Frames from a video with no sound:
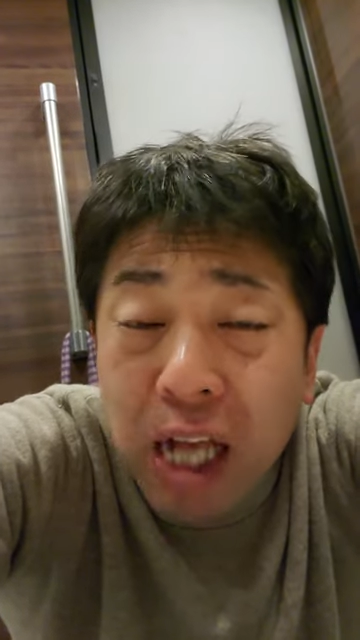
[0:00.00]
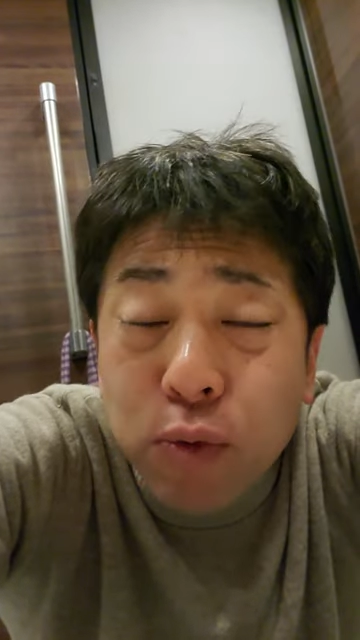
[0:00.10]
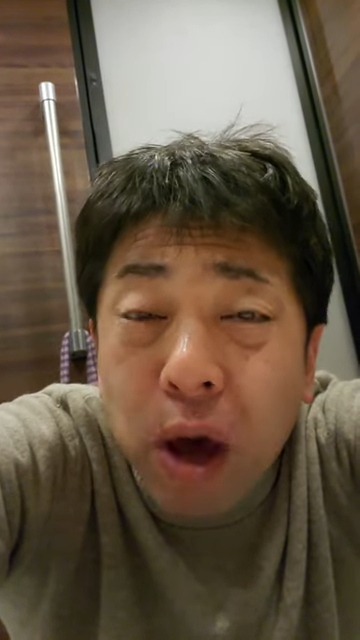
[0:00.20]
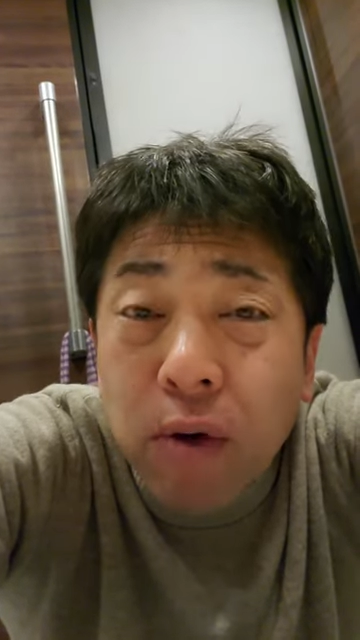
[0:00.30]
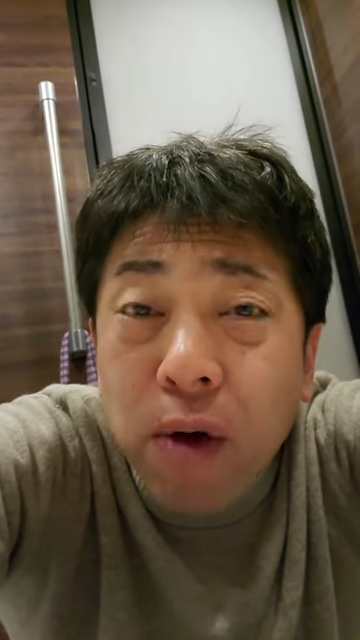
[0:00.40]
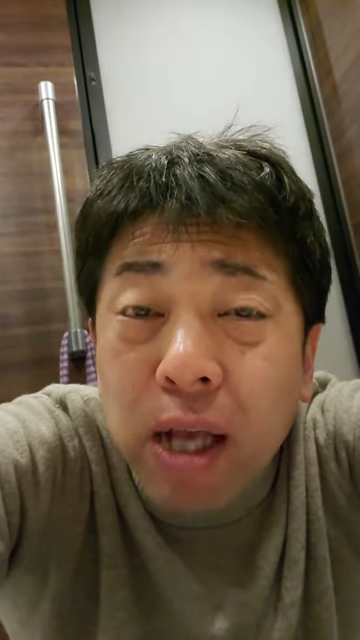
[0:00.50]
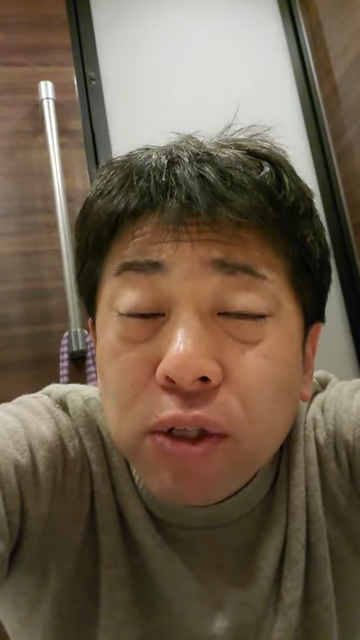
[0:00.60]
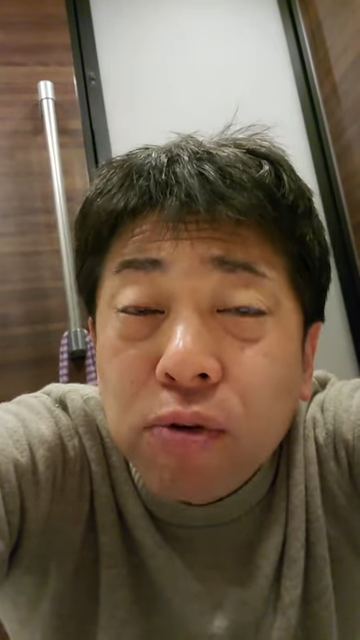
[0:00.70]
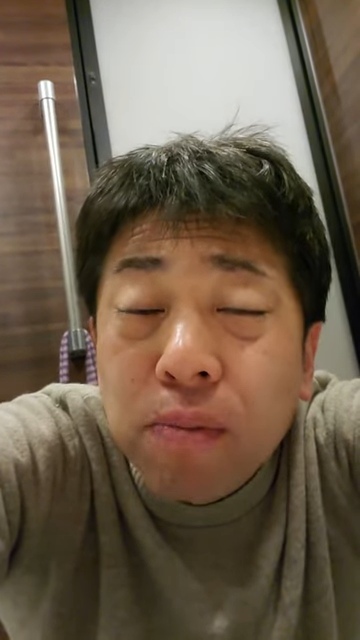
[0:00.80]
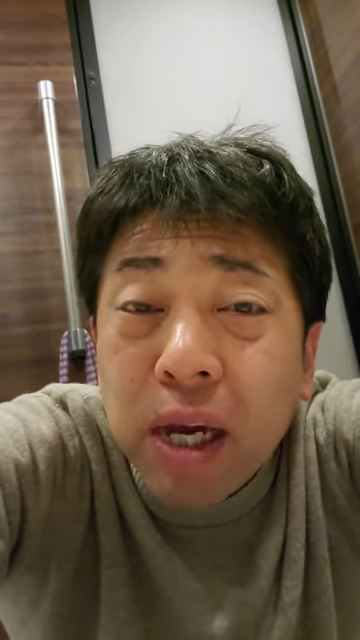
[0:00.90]
as well
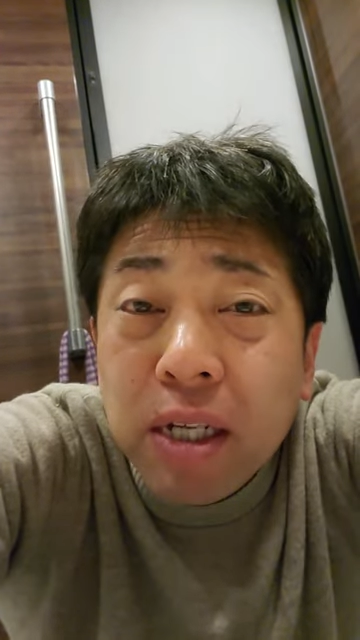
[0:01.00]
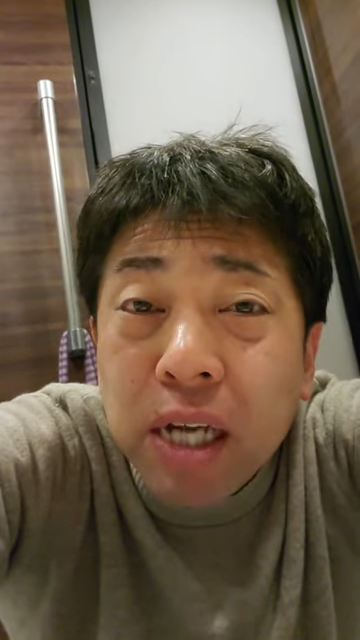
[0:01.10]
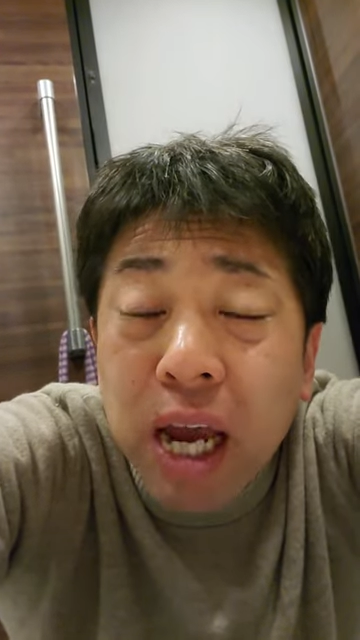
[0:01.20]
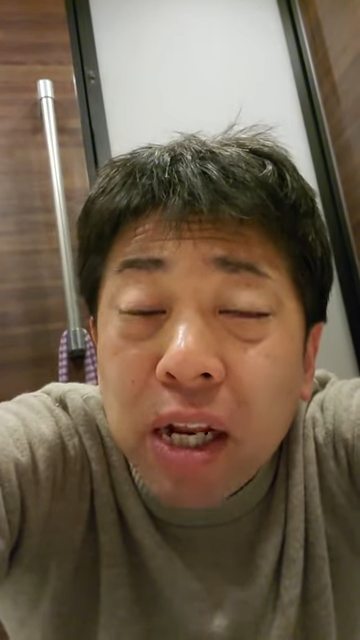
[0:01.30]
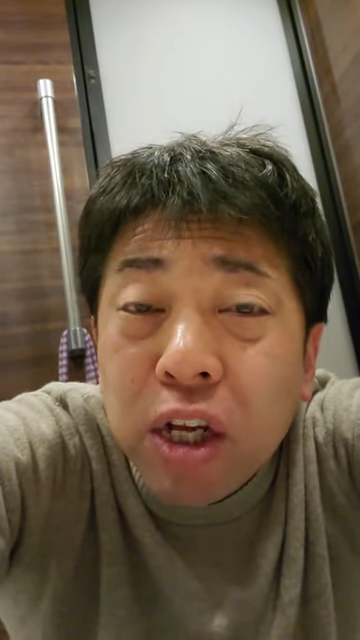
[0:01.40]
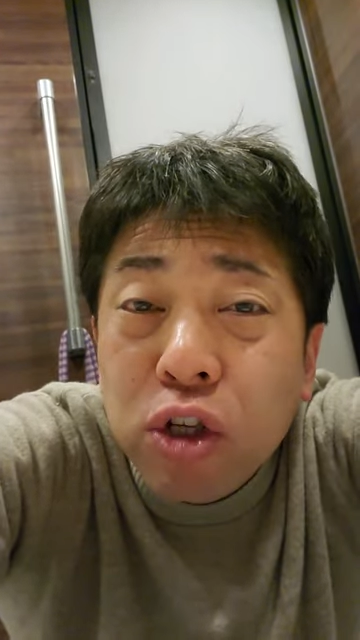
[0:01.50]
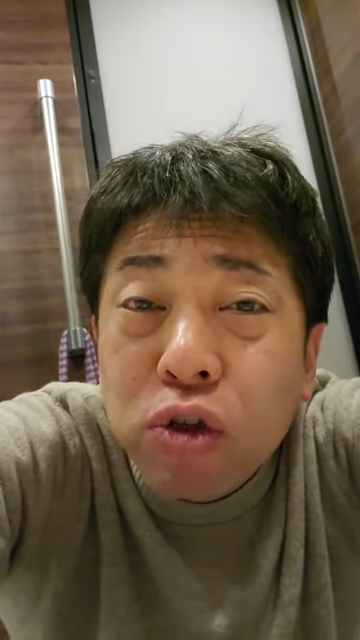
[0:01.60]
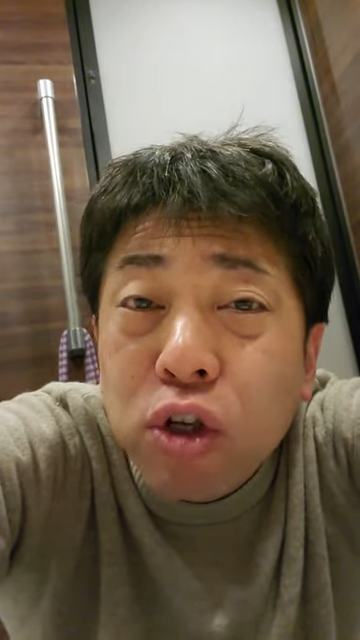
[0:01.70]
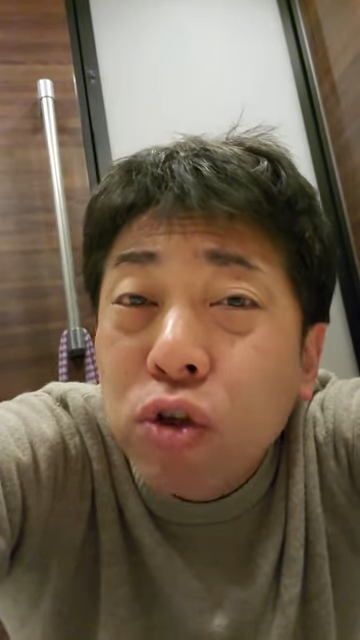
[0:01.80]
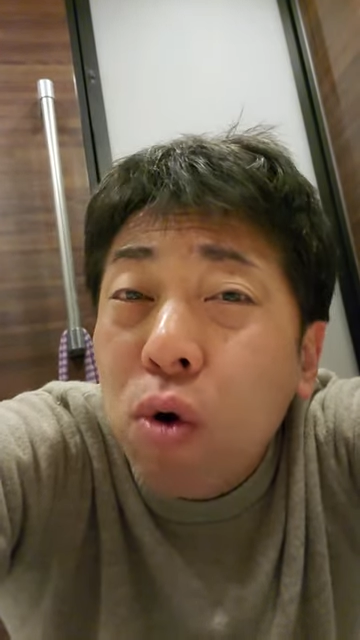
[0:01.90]
as to maintain
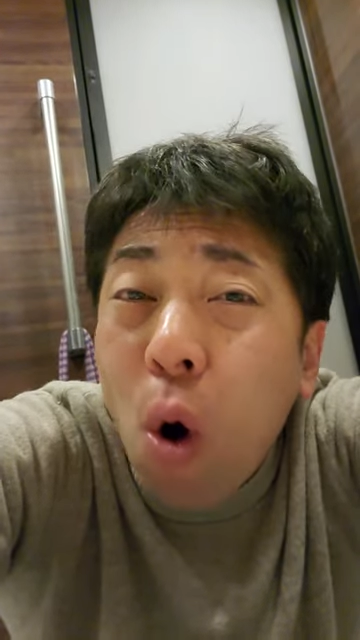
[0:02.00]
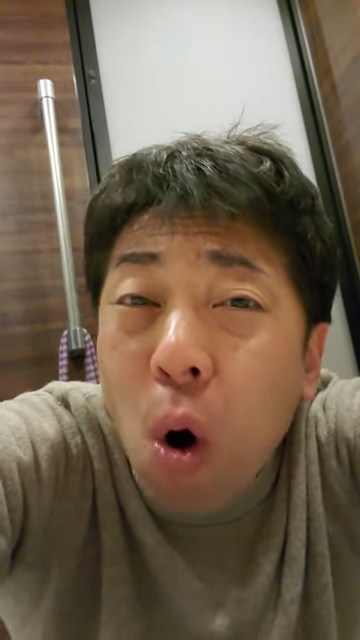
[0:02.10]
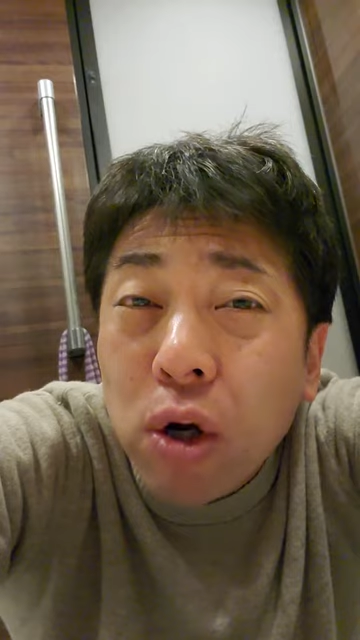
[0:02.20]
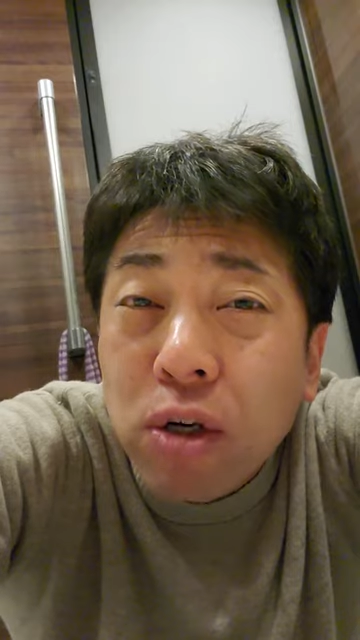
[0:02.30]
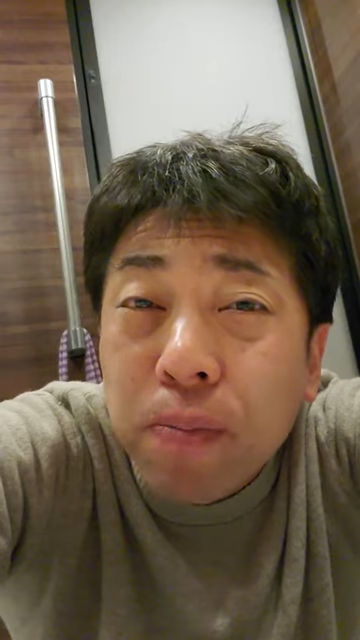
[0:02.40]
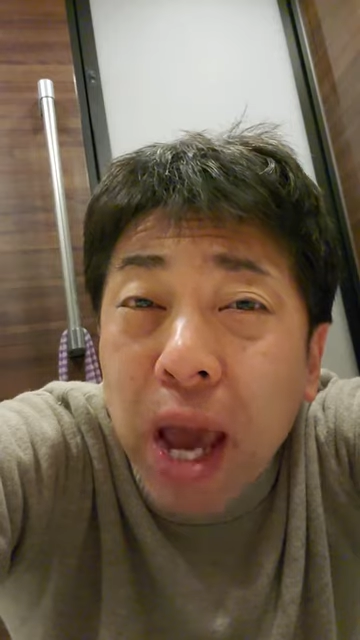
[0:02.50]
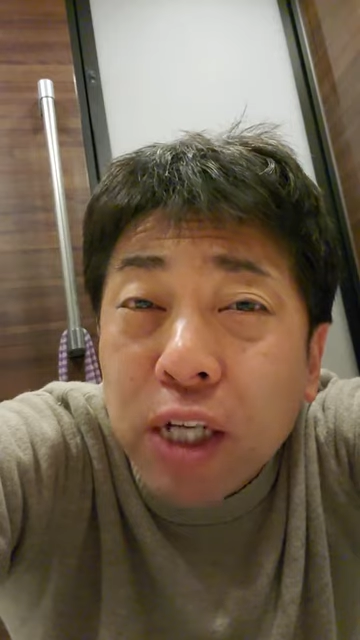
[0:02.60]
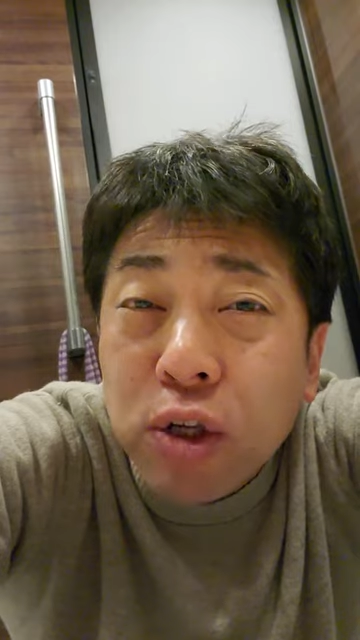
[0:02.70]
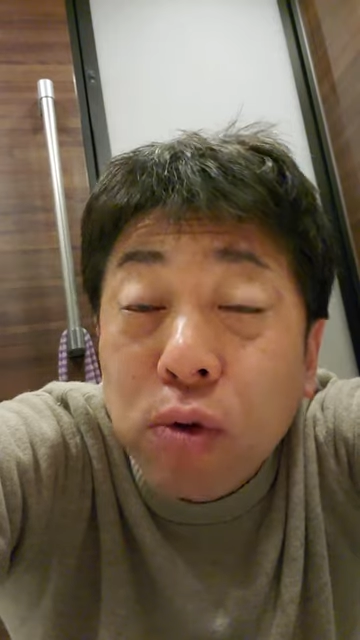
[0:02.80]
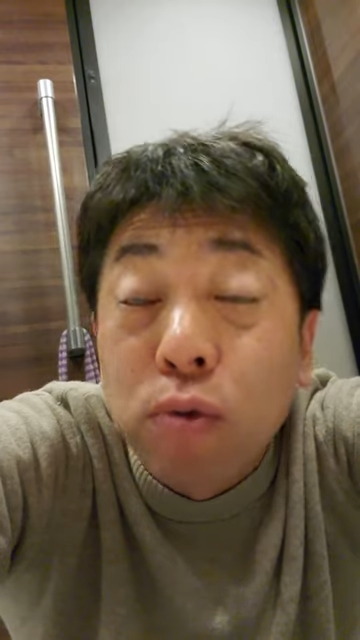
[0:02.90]
international order
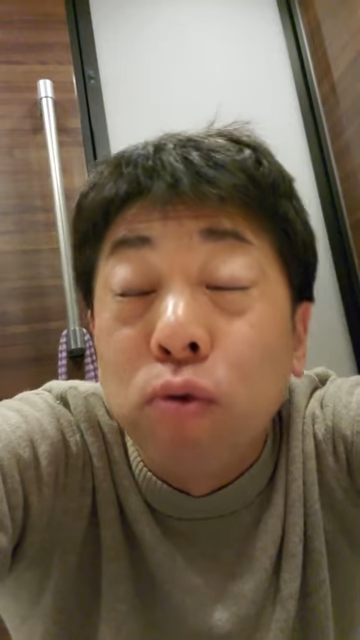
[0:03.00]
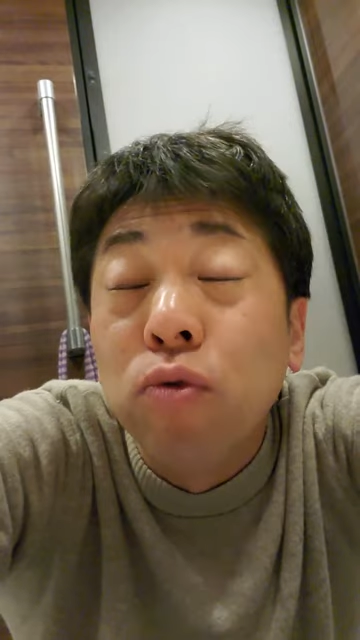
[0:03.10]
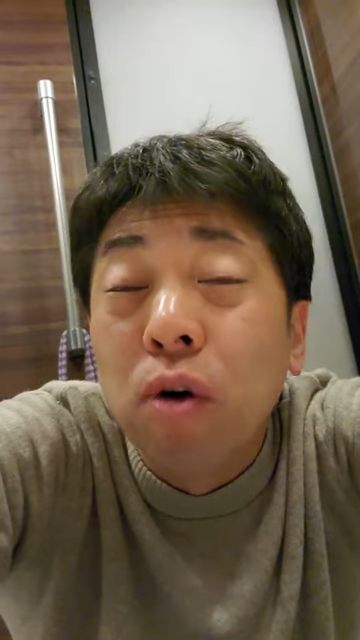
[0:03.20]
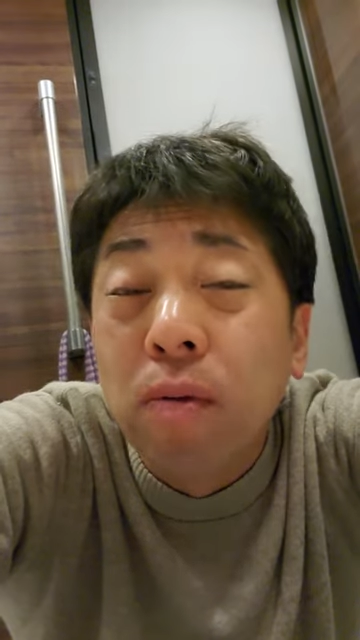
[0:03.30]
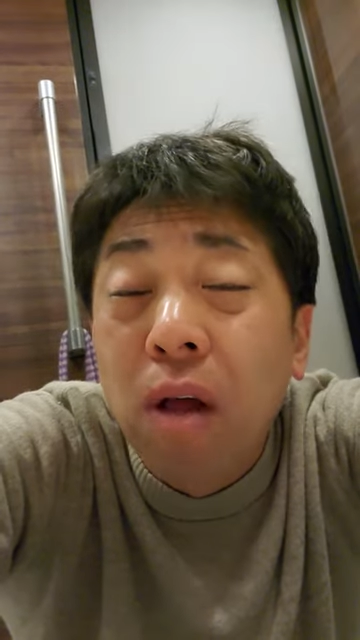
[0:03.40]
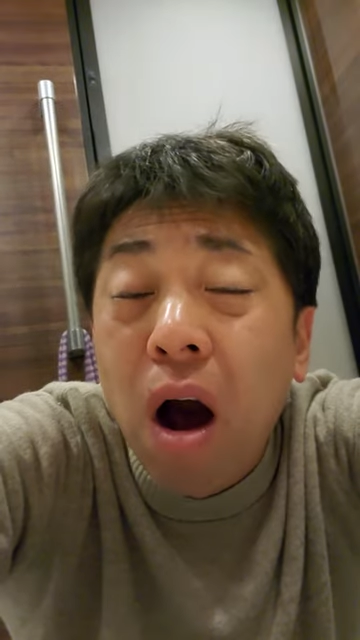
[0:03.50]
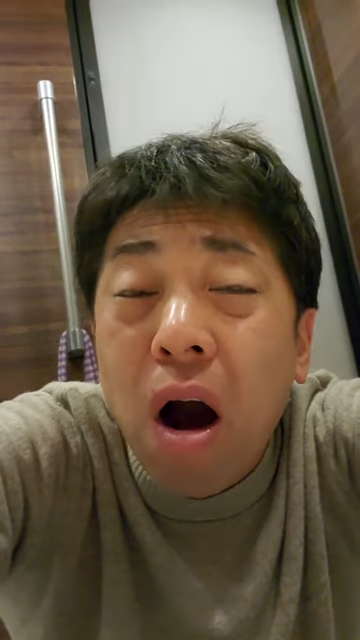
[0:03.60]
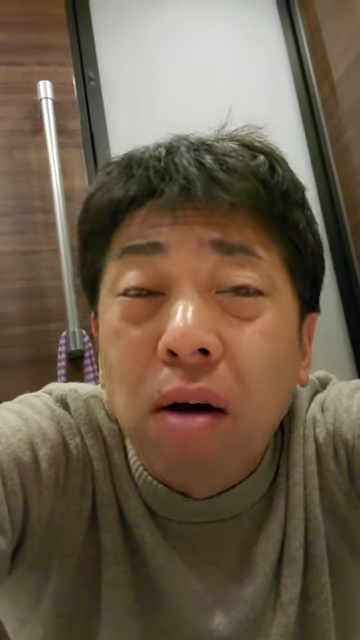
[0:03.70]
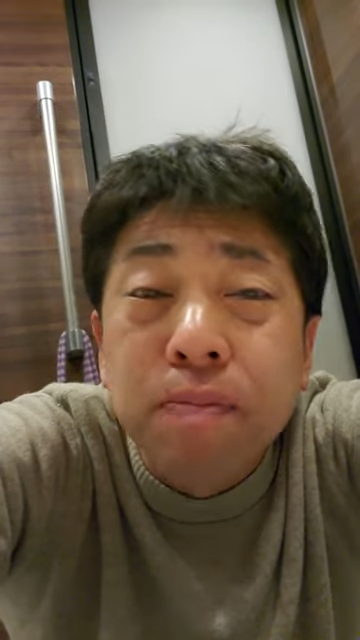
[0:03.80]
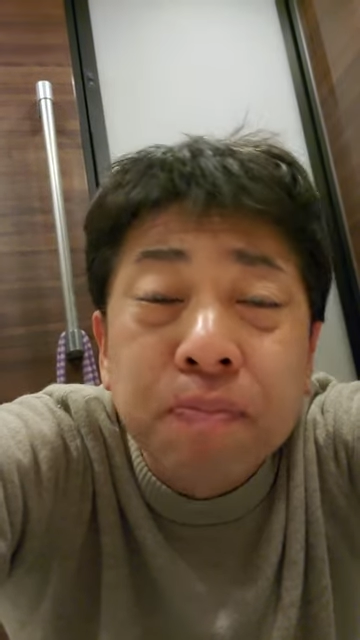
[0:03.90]
based on the rule of
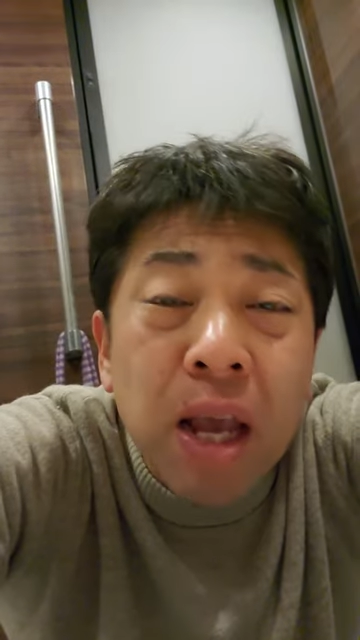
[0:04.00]
law